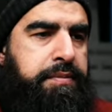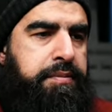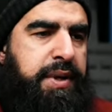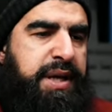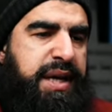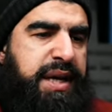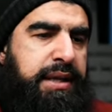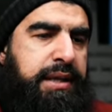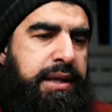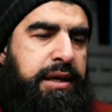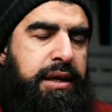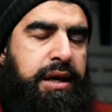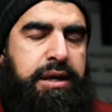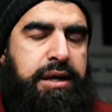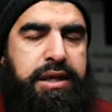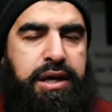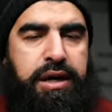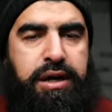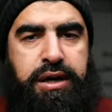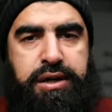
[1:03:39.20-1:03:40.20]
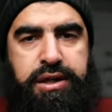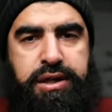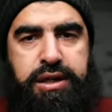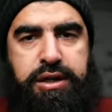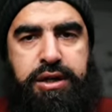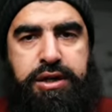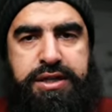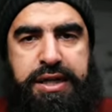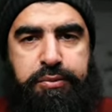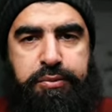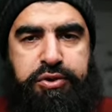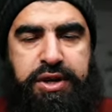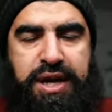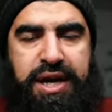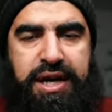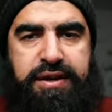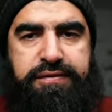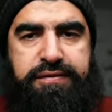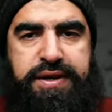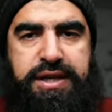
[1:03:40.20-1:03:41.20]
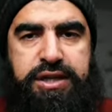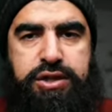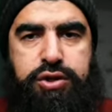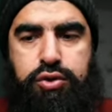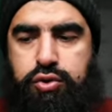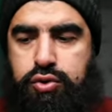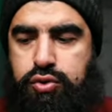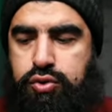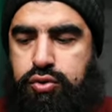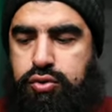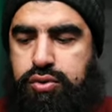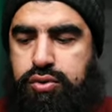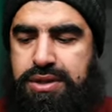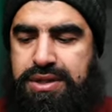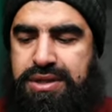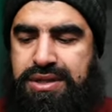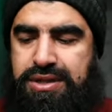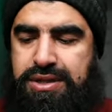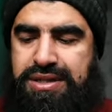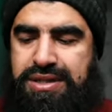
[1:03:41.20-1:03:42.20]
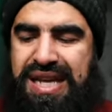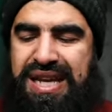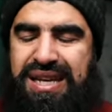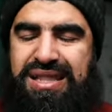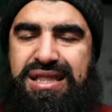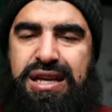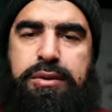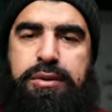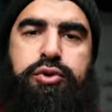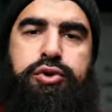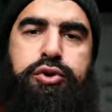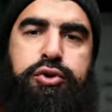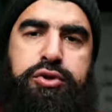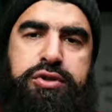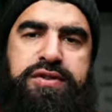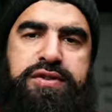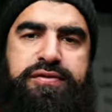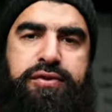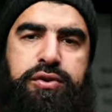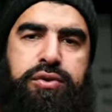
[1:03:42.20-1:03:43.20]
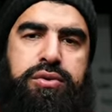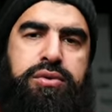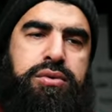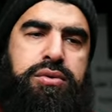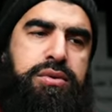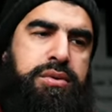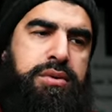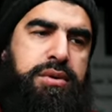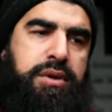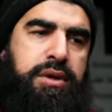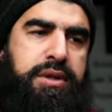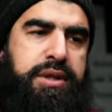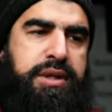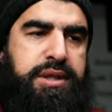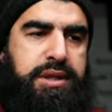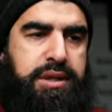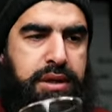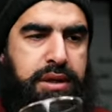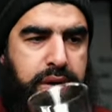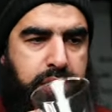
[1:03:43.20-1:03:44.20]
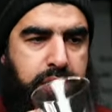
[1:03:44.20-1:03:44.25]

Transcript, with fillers: But again, there, there are other contemporary Hanafis who take the Abu Yusuf view on this.